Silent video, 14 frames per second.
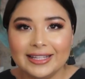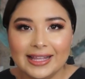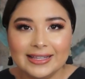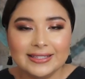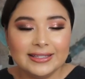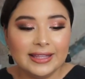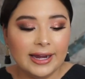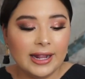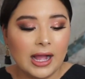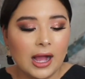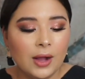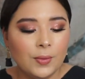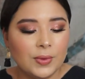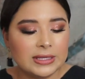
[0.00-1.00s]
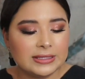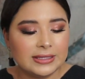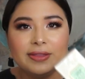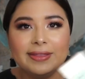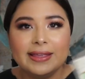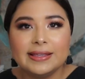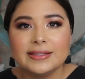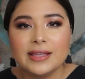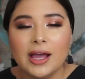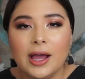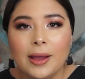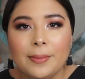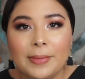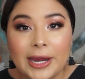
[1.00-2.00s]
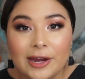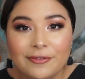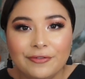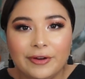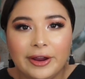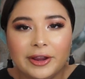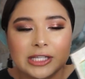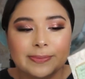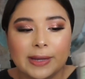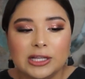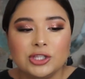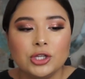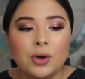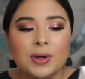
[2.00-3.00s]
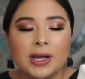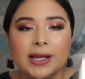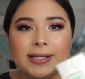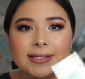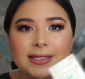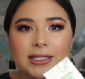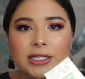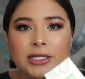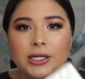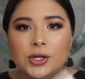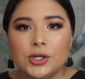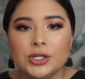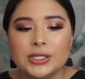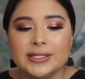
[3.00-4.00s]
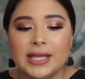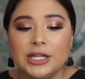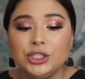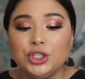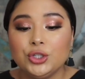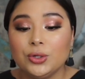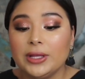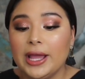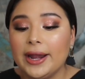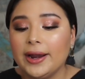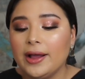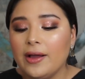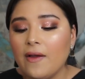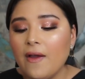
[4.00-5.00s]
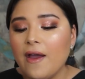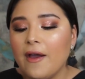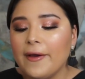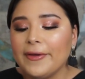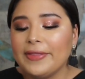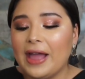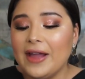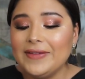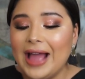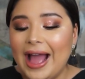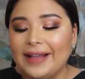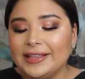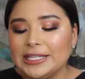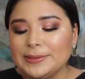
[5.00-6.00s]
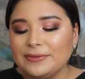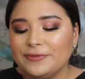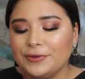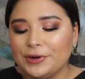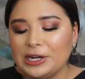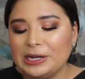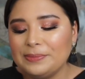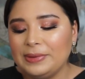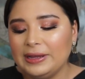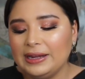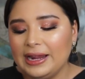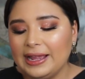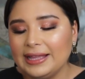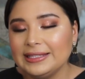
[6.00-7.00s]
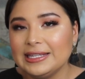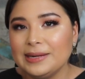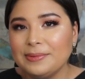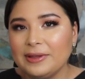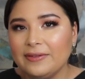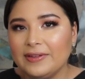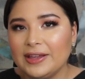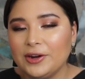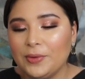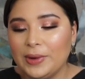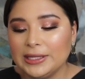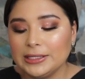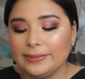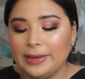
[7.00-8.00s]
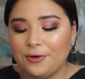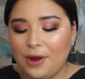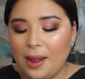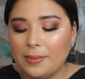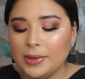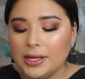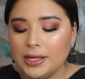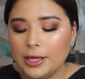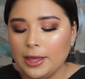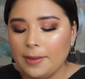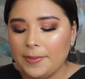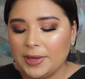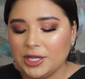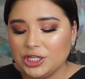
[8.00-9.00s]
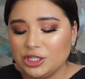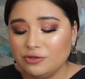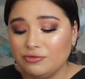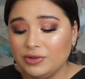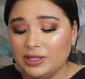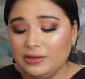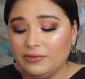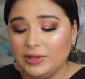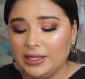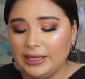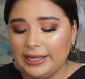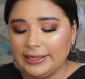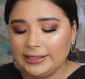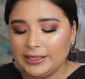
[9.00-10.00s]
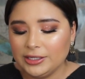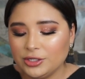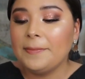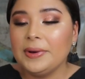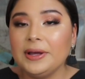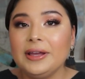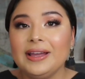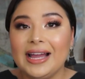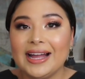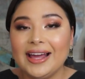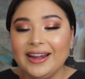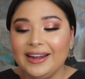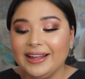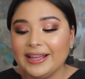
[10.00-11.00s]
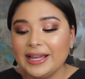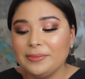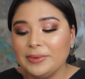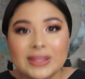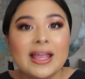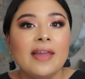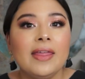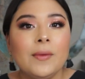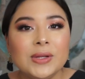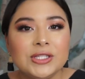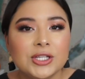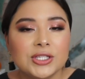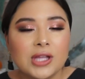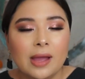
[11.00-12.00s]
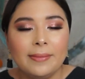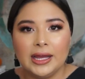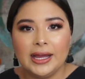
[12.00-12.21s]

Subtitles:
last thing that I got was this hair fragrance by Tocca. It's in the scent Giulietta. I've had this before, but I ended up giving it away to my grandma because she really, really liked this. But I got it again. Now that winter's coming,